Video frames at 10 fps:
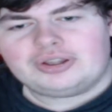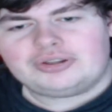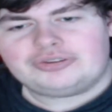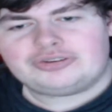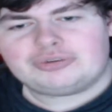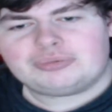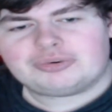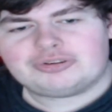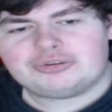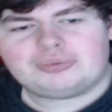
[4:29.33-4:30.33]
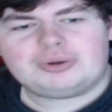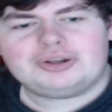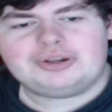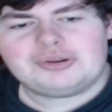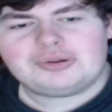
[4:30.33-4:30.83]
It's similar to
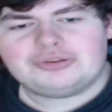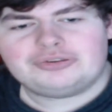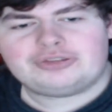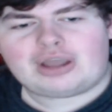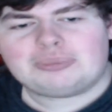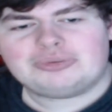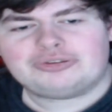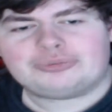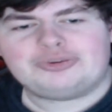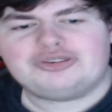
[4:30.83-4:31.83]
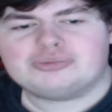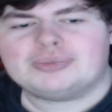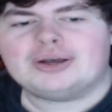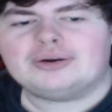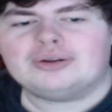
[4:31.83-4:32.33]
wine. You can stomp and squeeze them
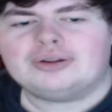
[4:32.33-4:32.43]
out.